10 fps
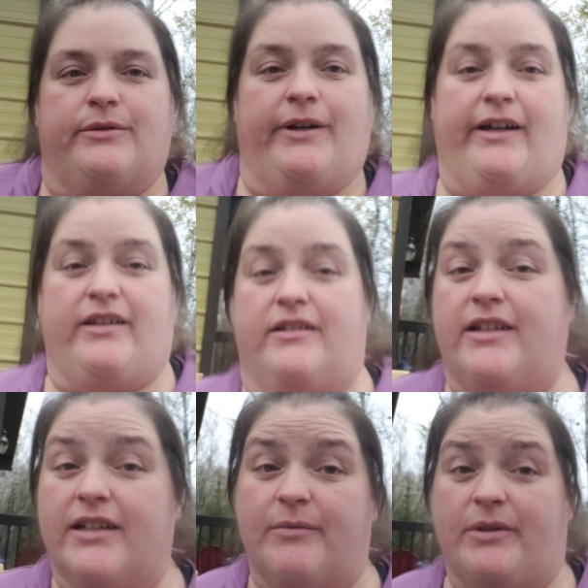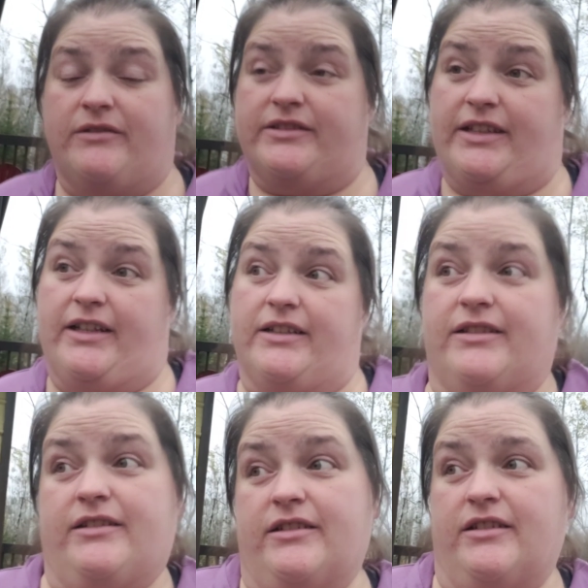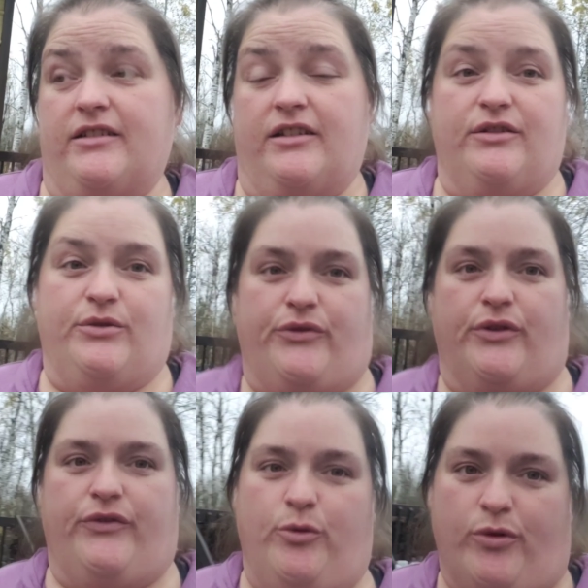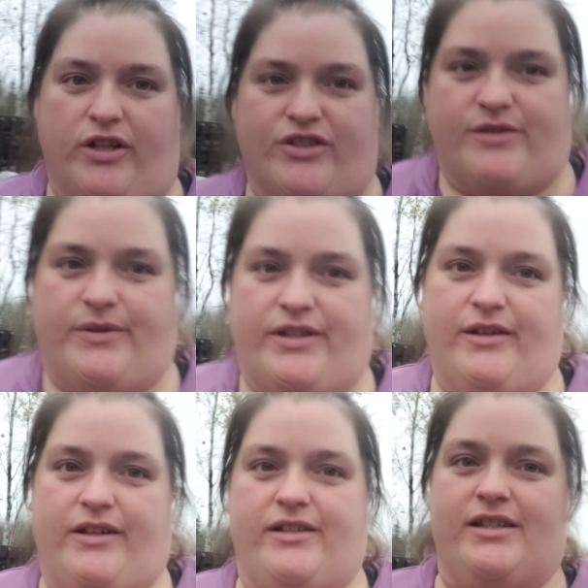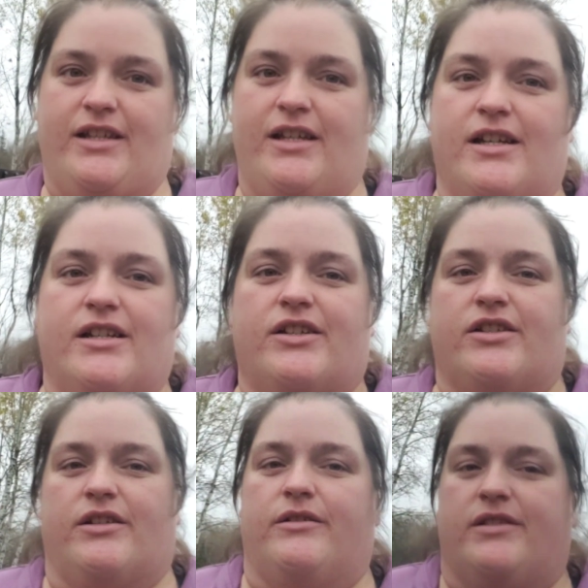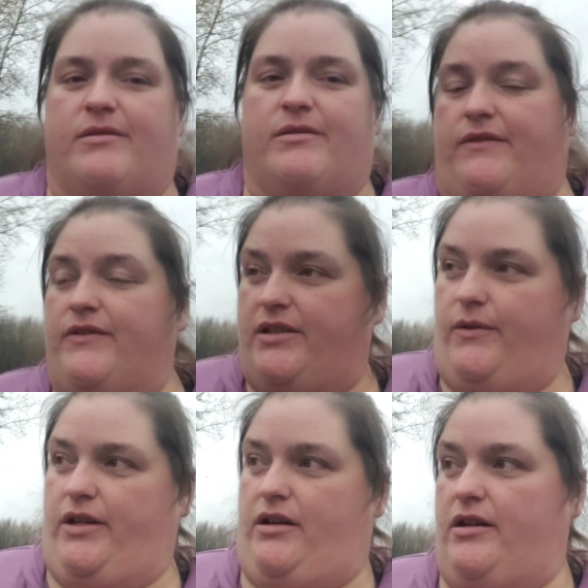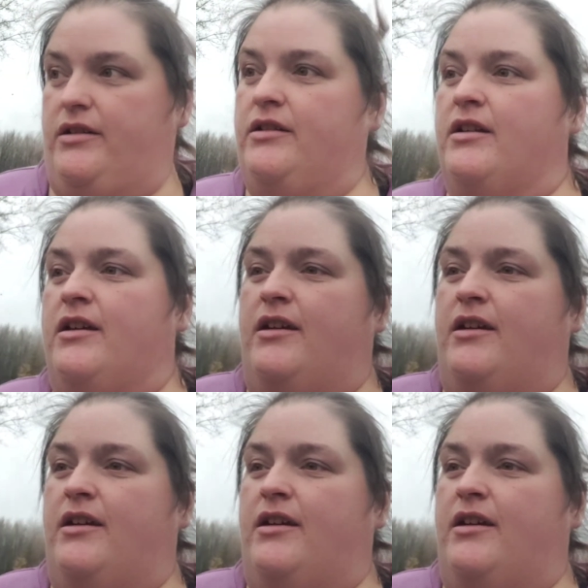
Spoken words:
I thought I'd come out and go over a few projects with you guys, show you some stuff that's going on.